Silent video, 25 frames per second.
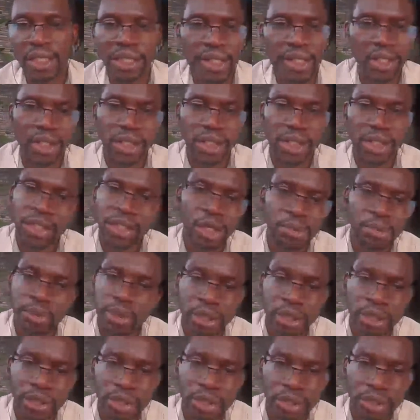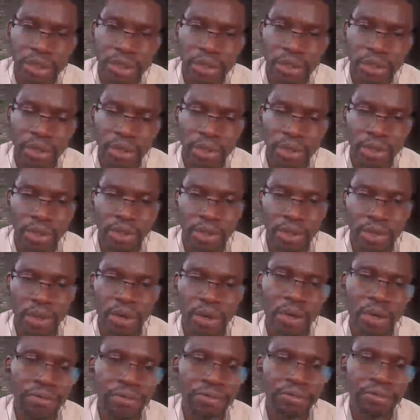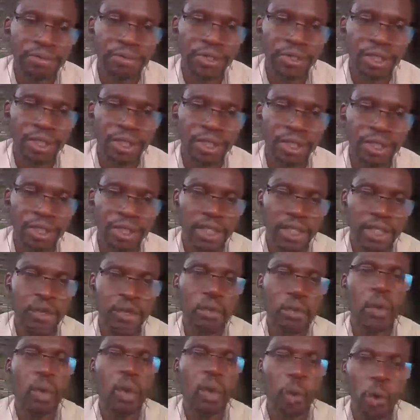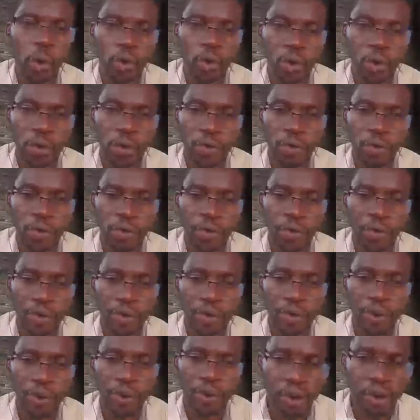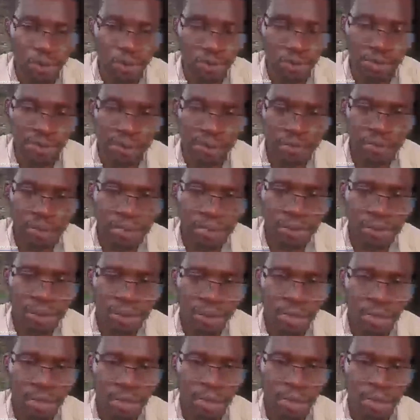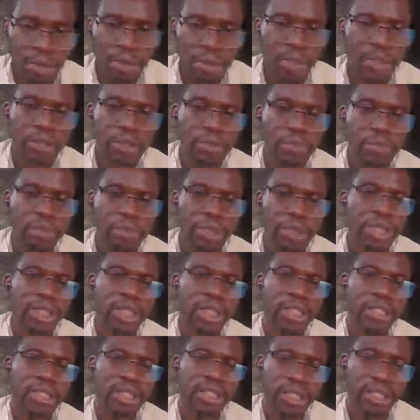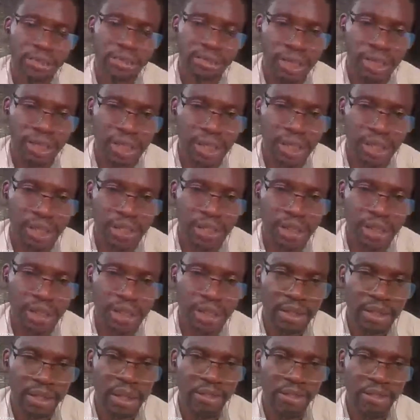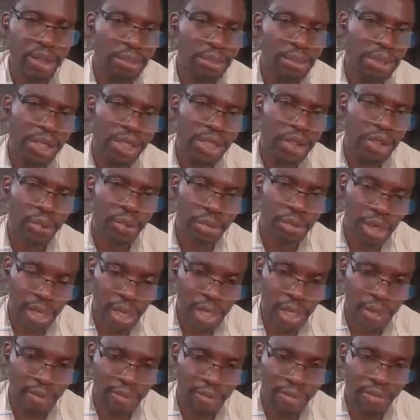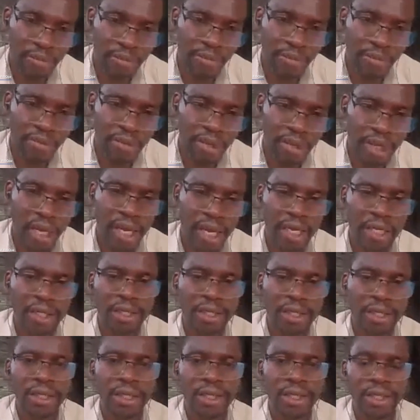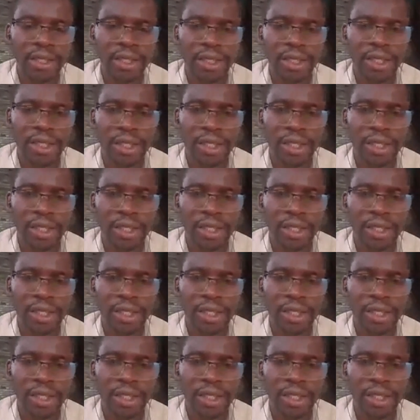is a synopsis of the whole of what patient safety may bring to bear. And